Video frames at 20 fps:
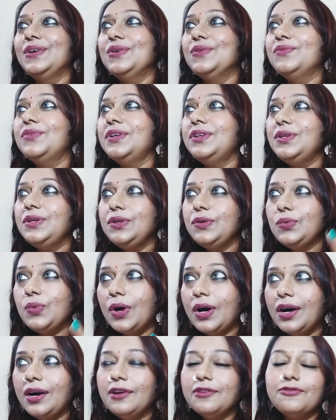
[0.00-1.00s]
when you
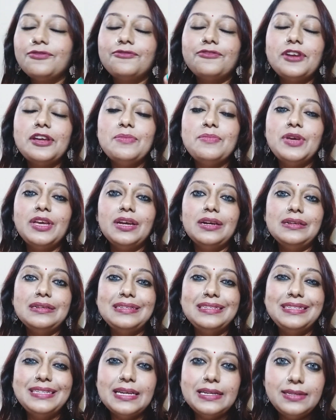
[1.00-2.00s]
are framing a
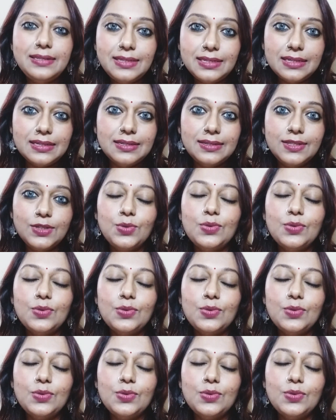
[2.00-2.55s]
sentence,